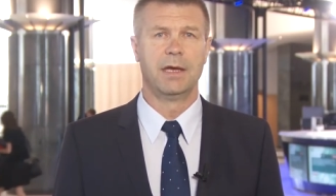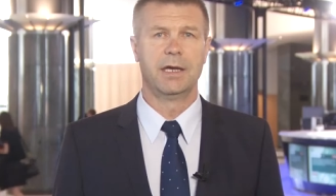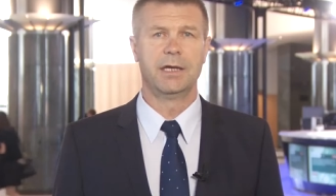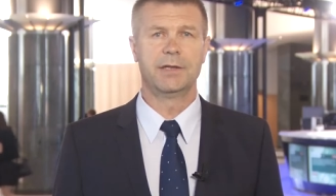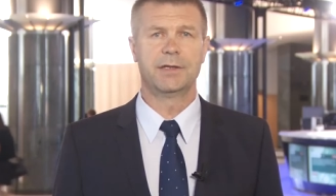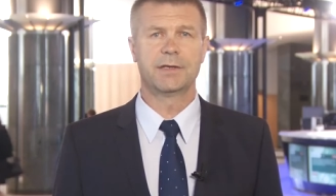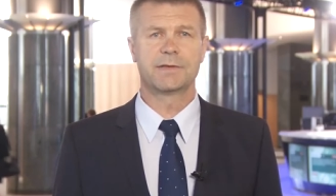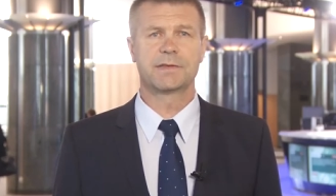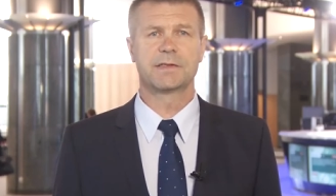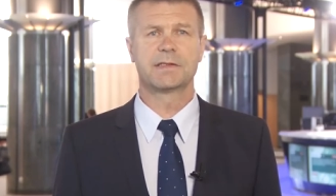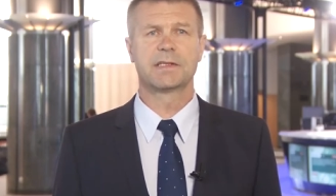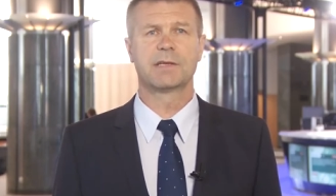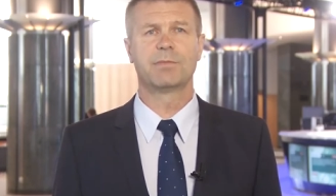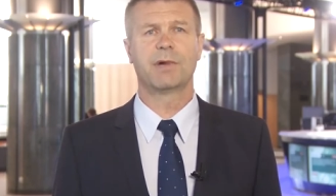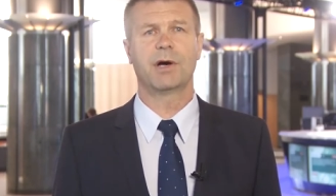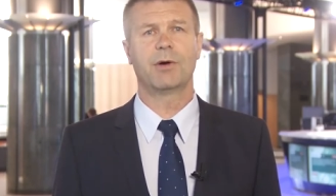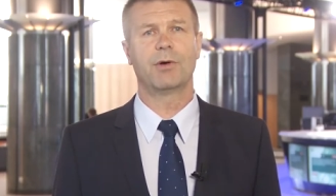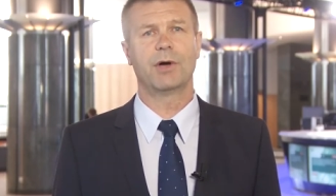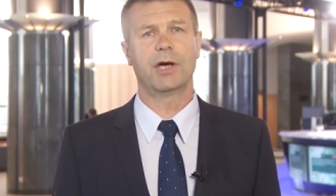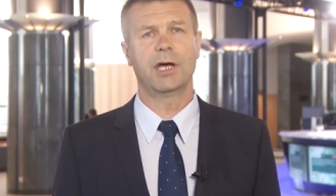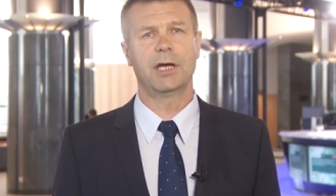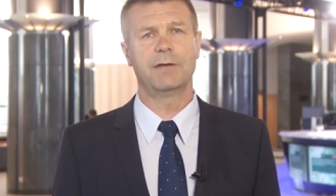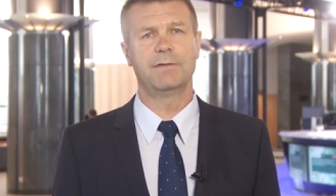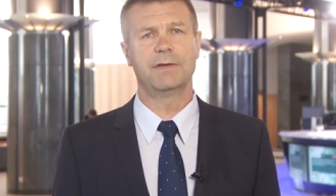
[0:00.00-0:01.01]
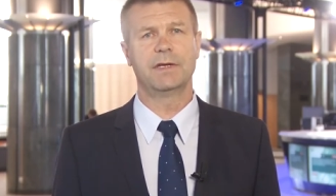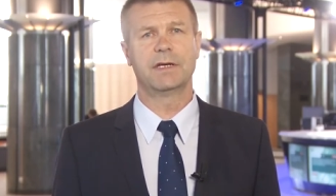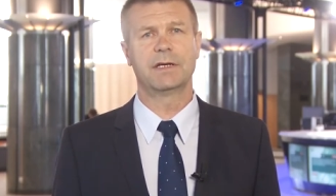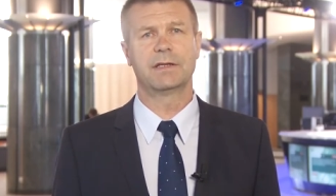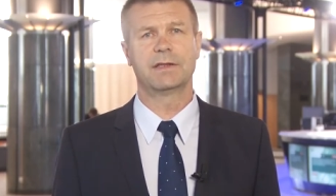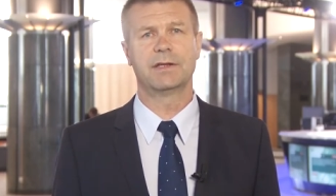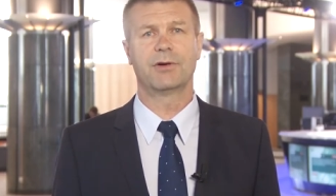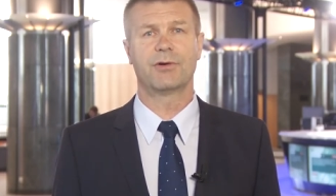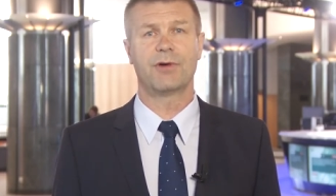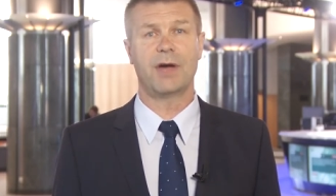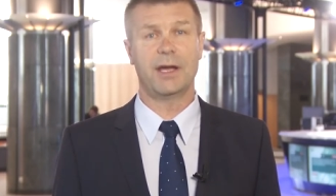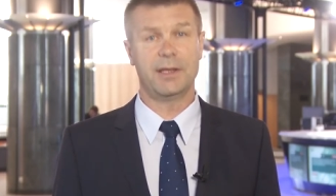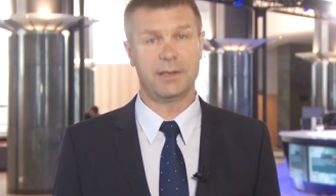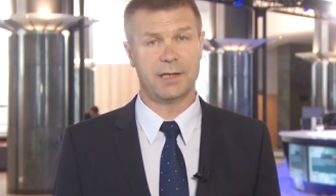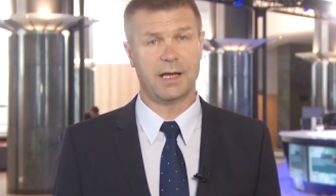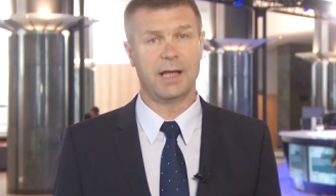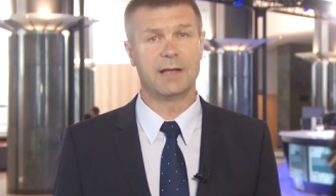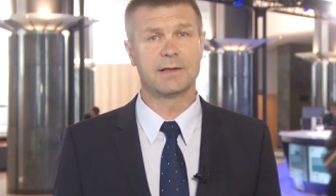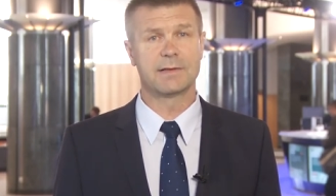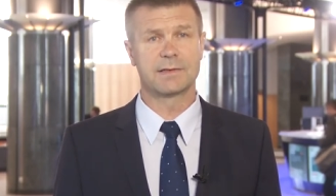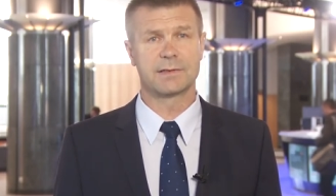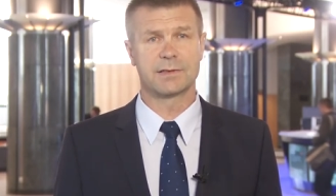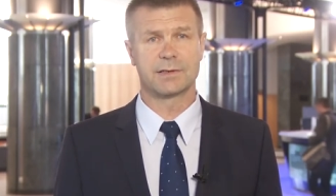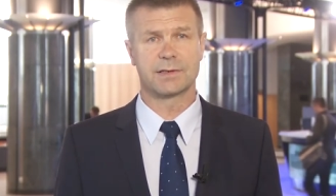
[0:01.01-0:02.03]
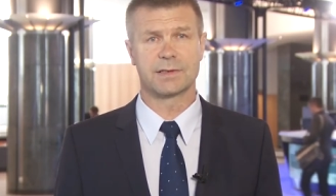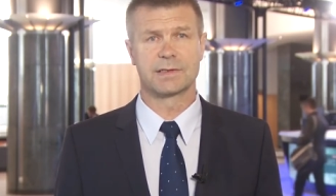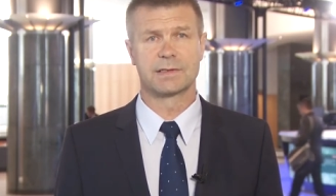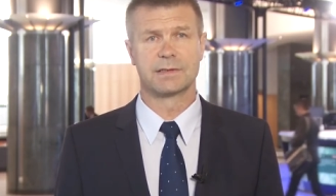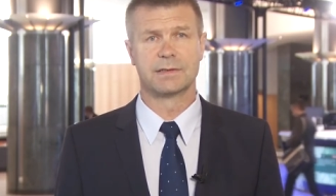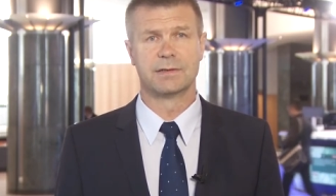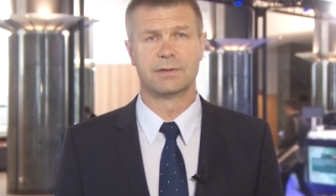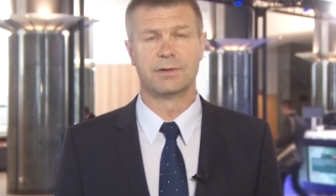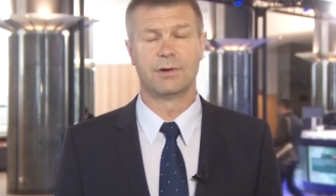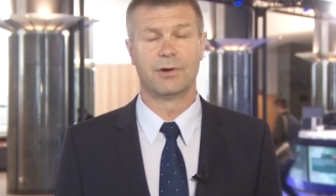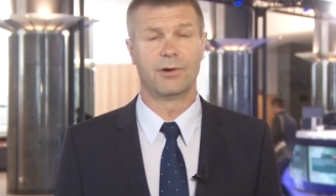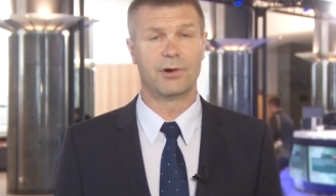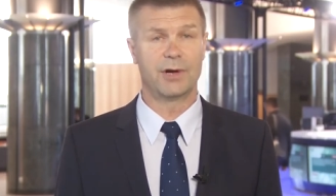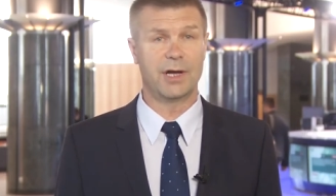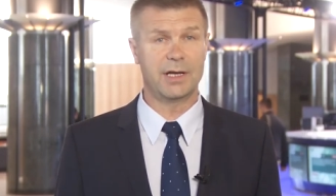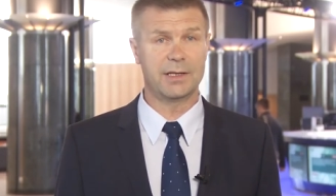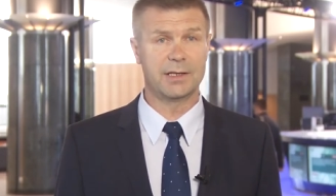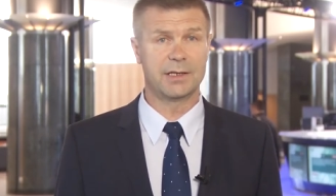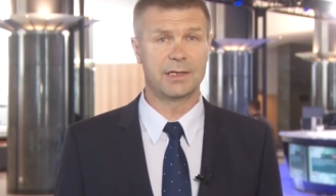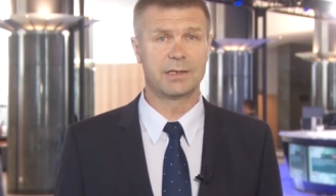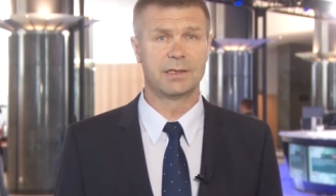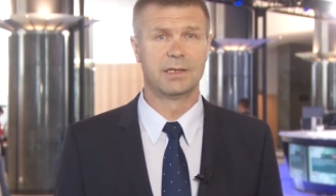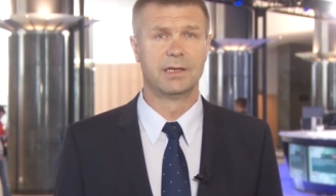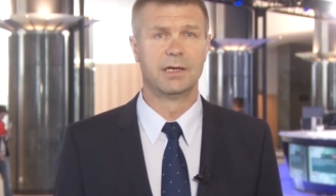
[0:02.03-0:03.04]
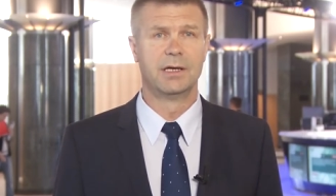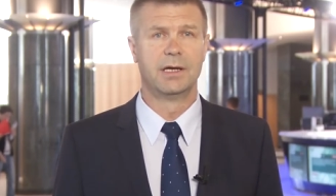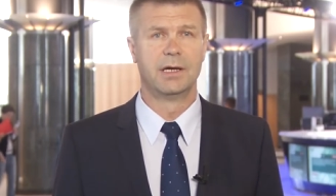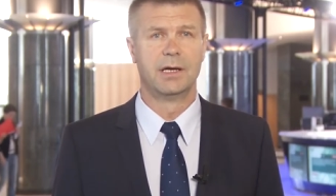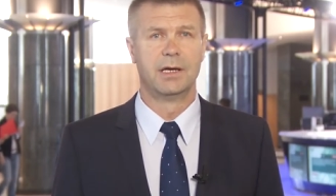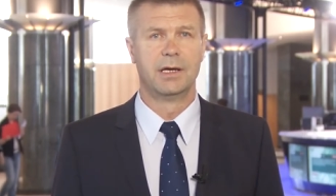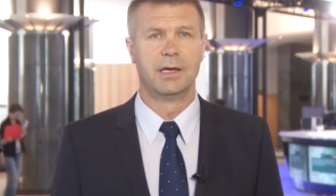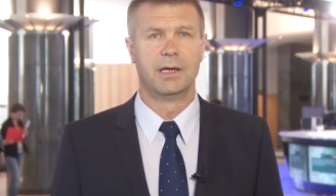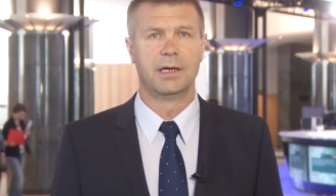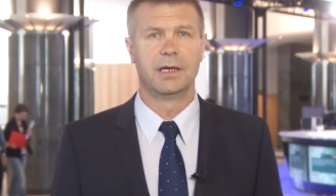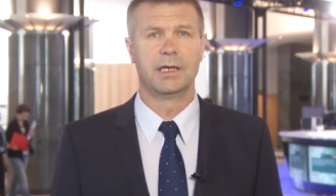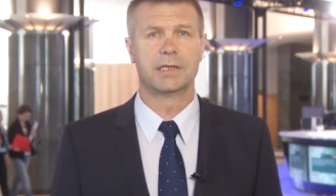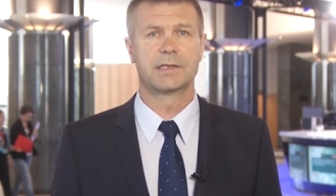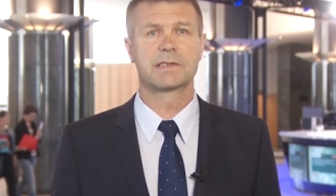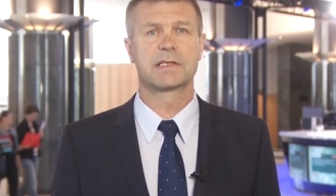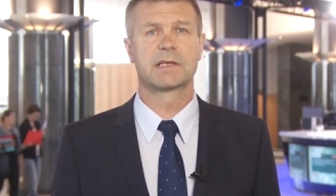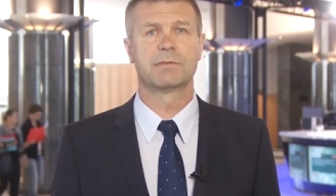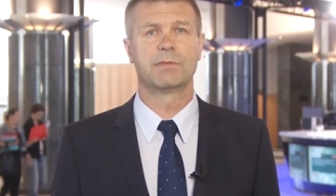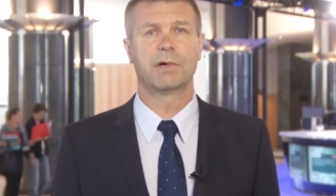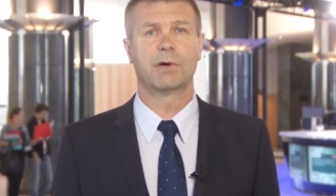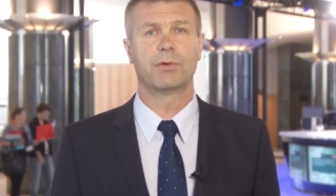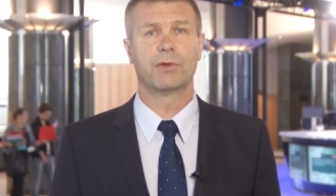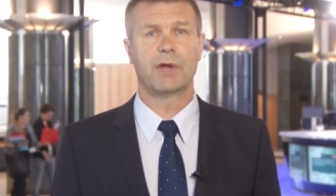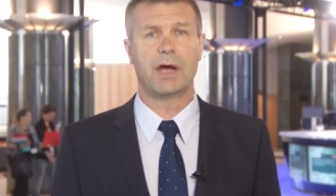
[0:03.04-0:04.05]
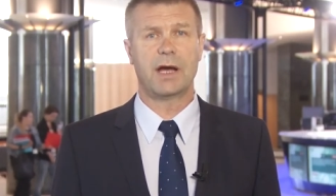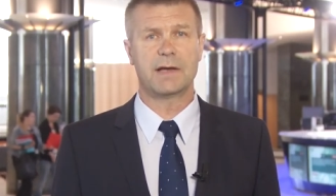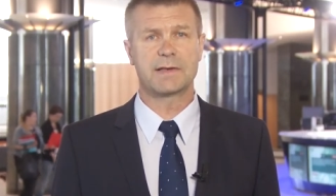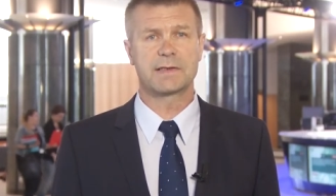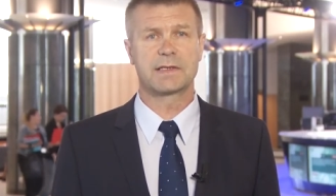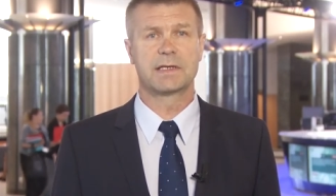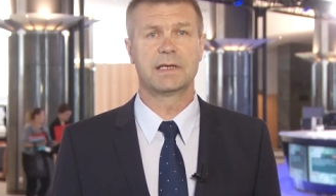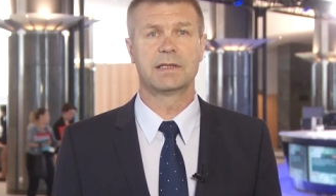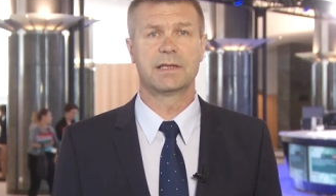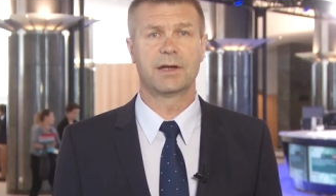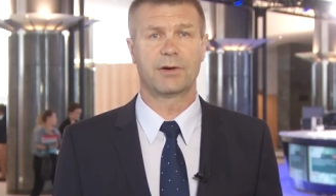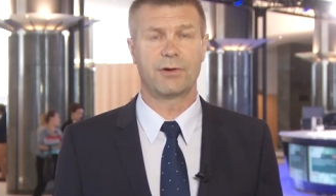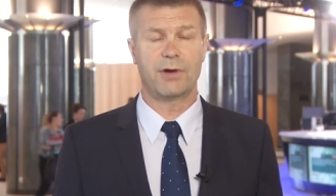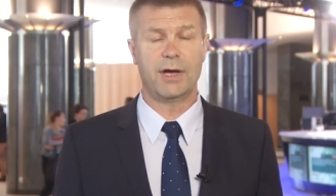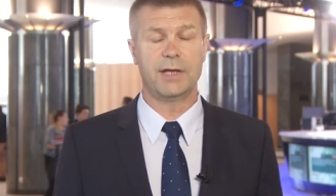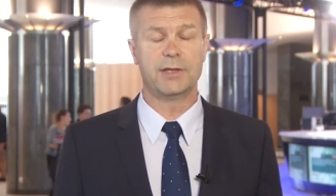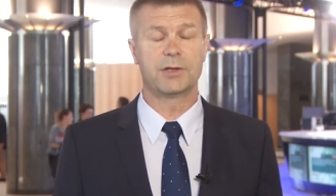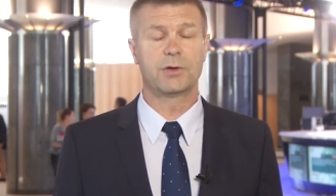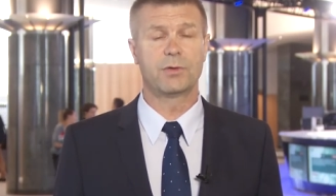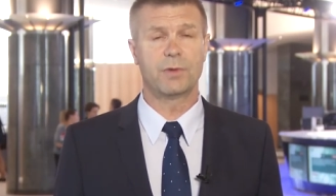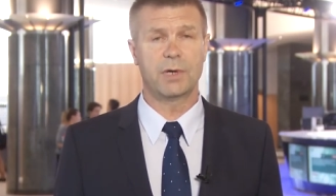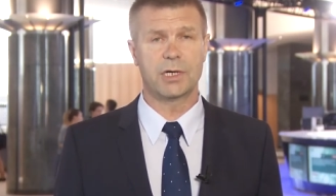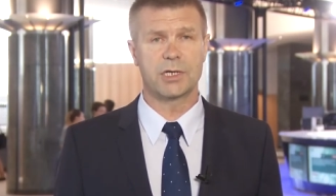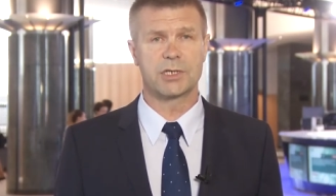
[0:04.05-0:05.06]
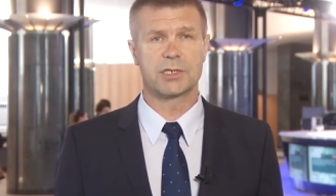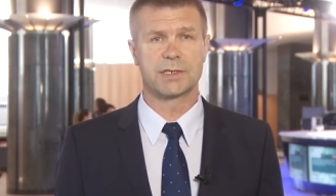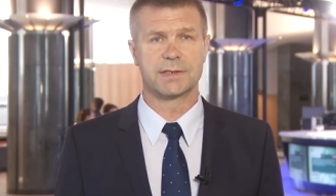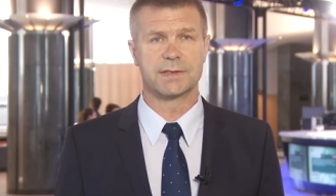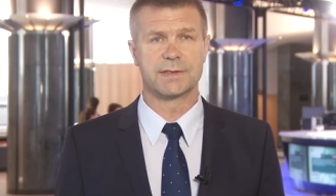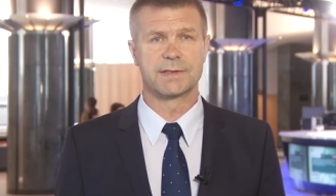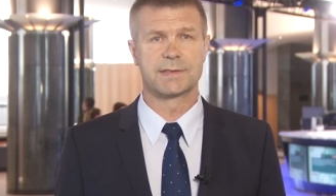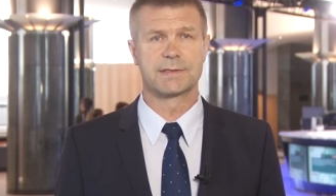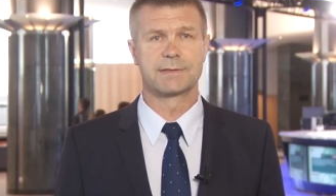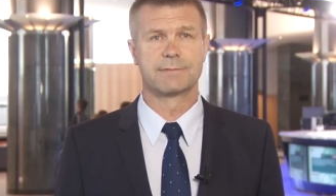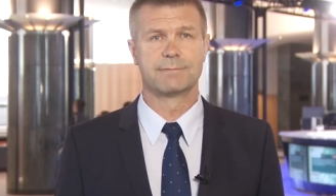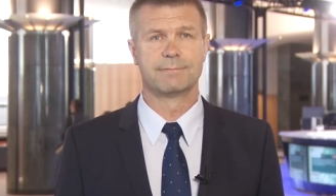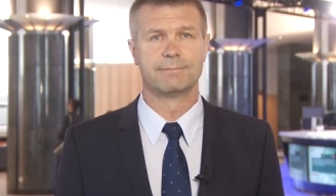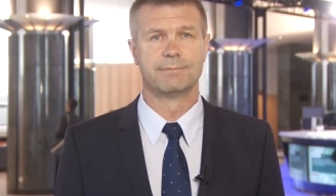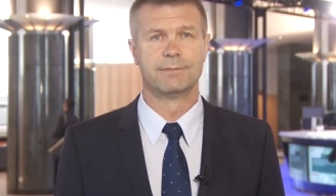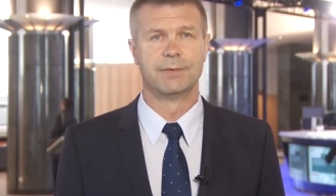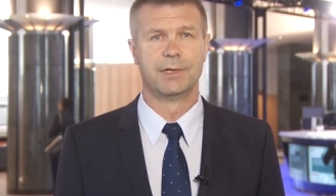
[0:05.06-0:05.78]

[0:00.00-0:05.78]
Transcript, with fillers: It isn't about having the right answers, rather, it is about asking the right questions.